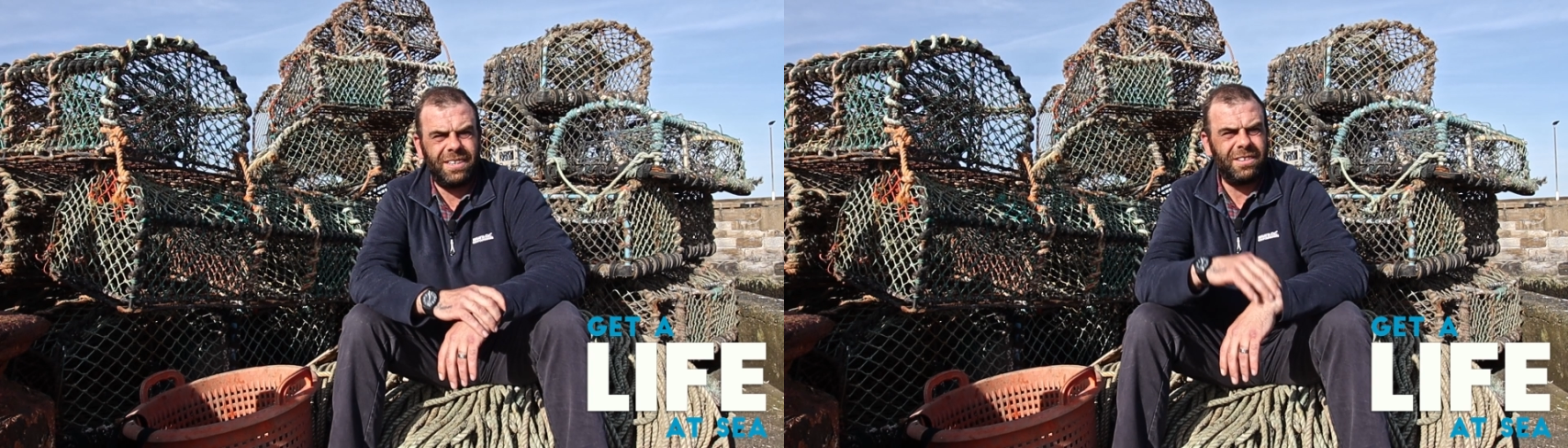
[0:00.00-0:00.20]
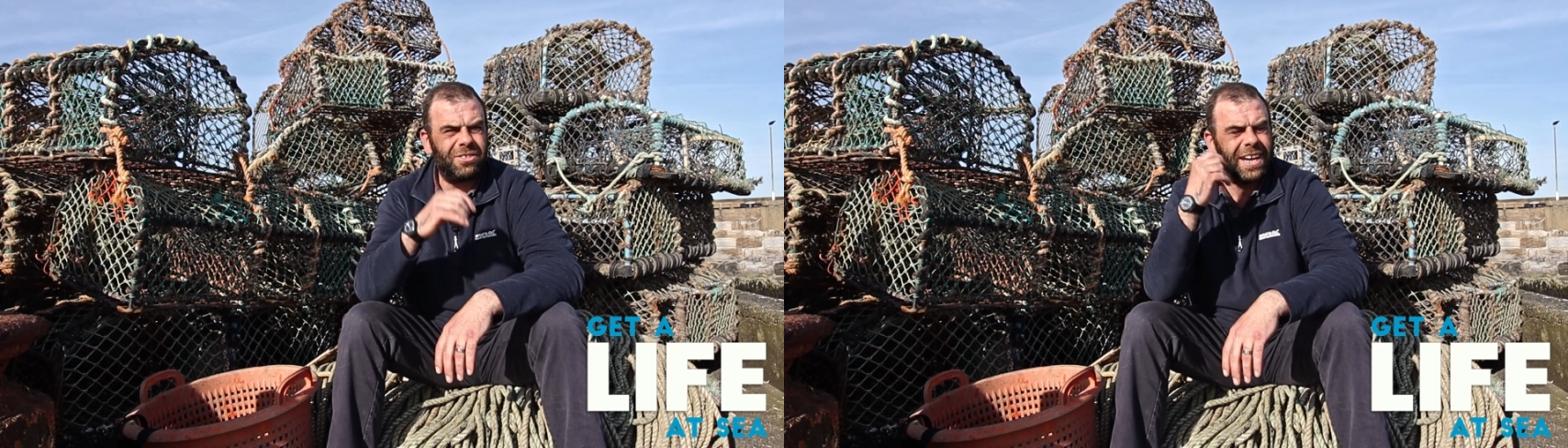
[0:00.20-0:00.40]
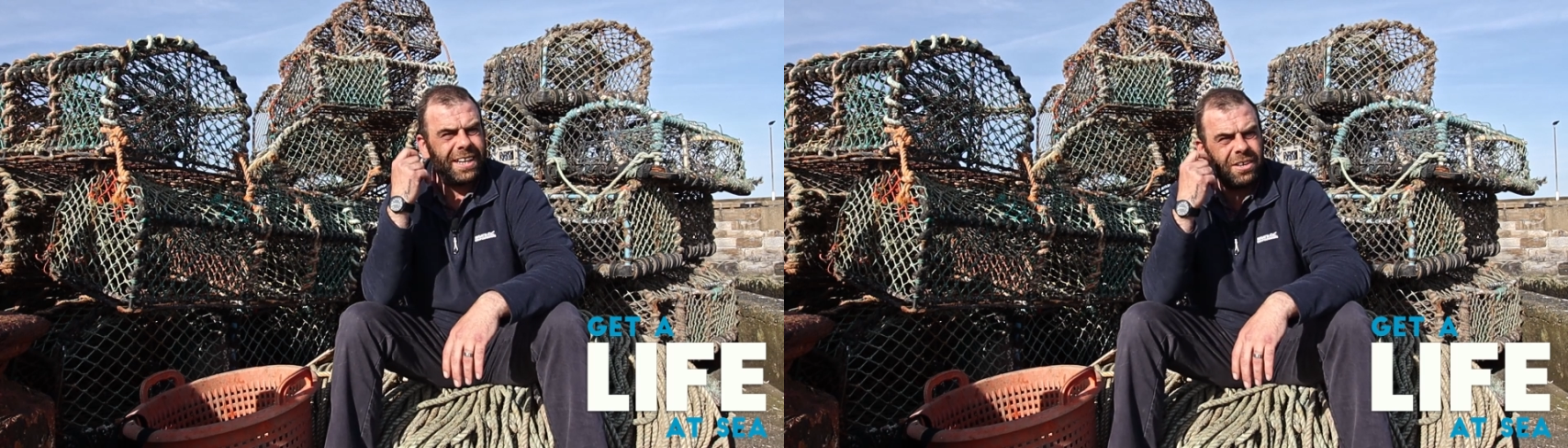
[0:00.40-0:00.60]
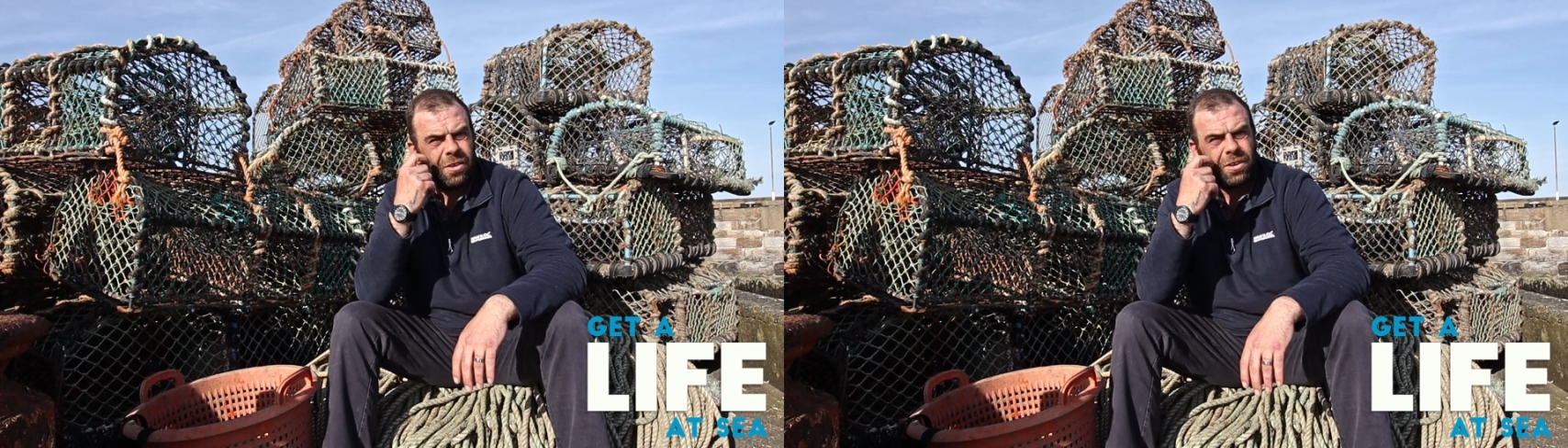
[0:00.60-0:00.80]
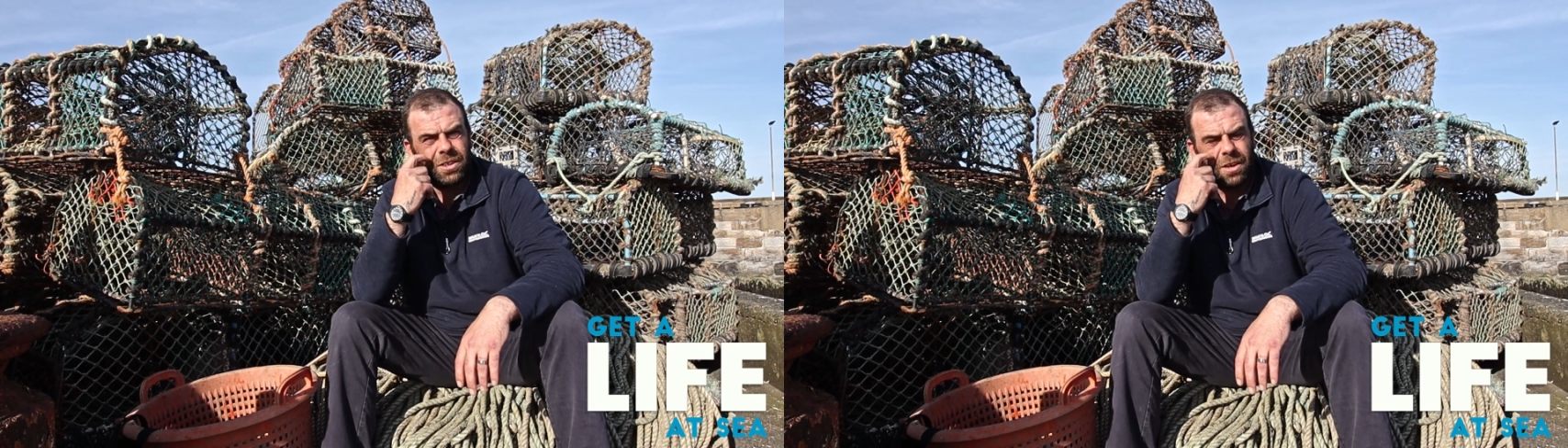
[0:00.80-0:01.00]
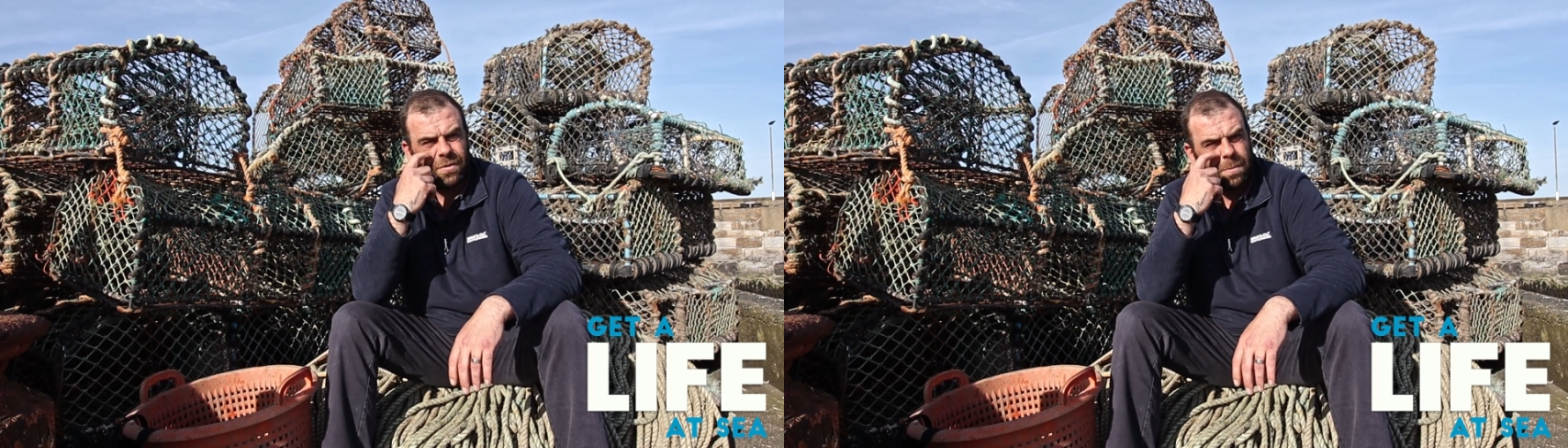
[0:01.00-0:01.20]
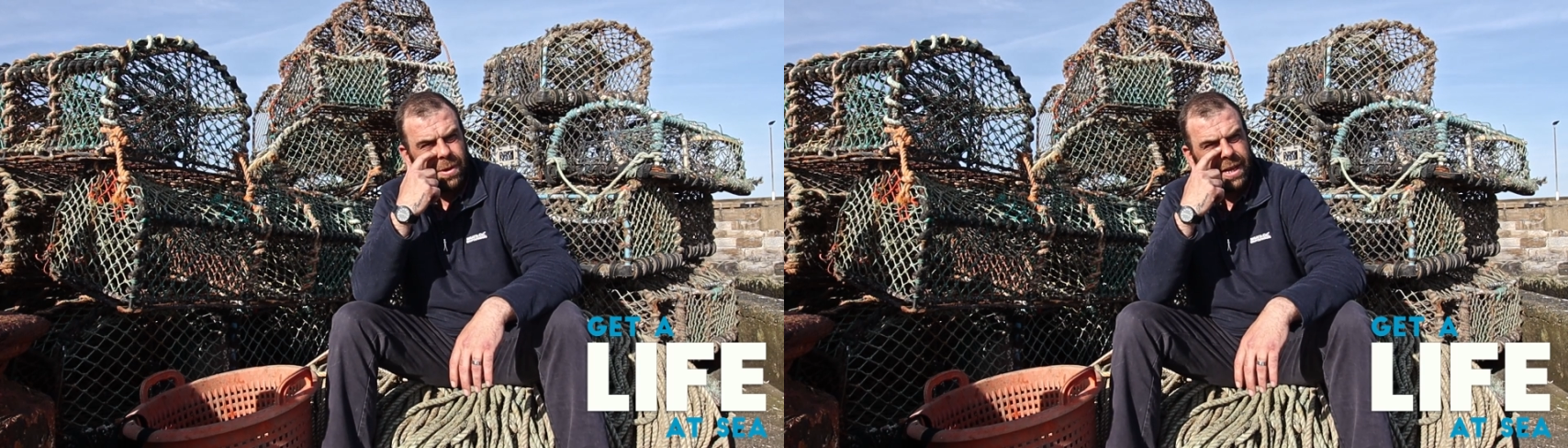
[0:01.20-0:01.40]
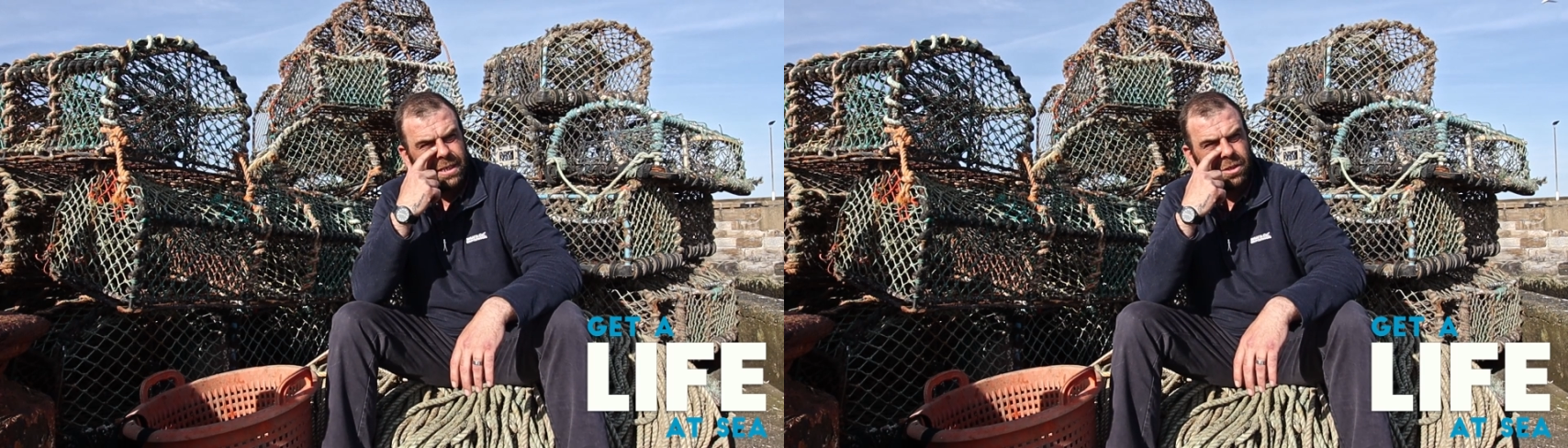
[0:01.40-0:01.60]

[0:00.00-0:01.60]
You drag your knuckles off the pier